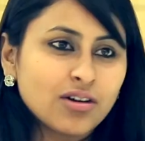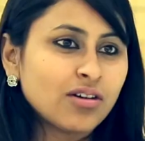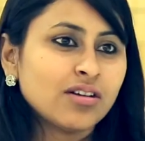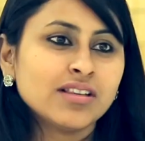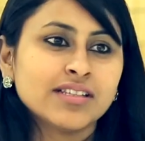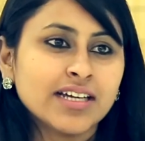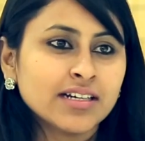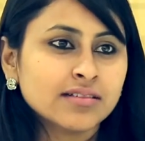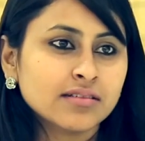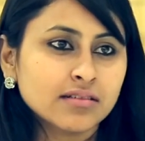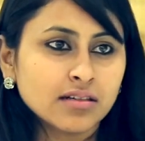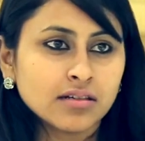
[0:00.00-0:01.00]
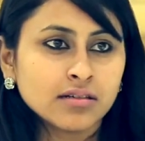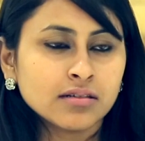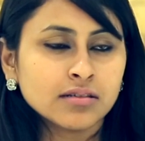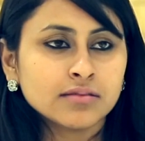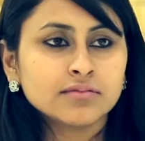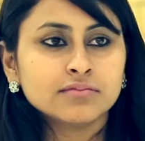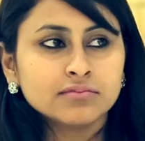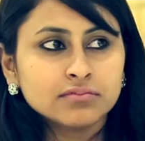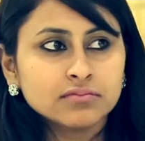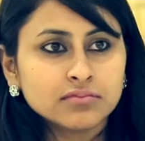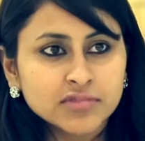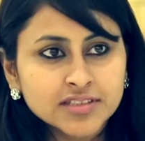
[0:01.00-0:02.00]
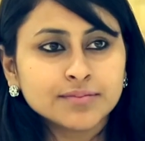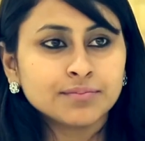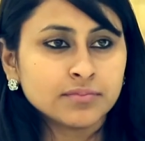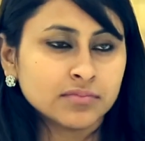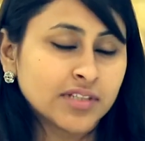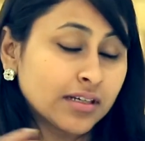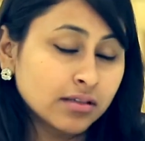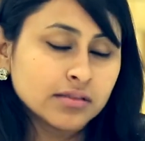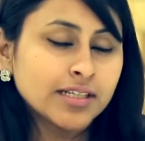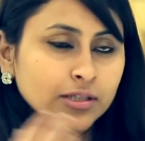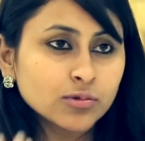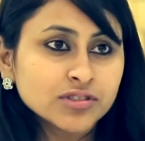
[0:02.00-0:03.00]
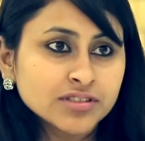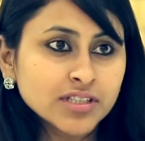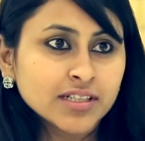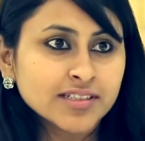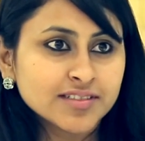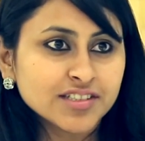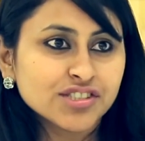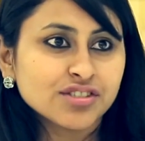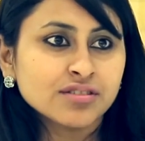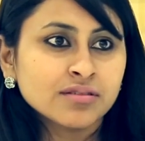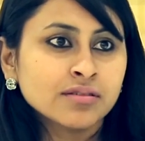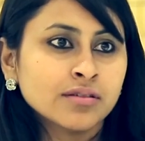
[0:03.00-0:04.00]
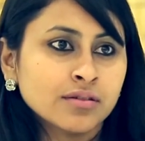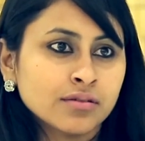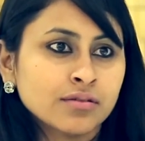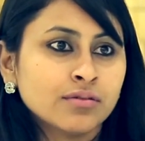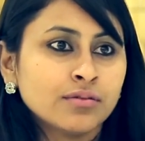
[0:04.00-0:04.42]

all that that was the decision, you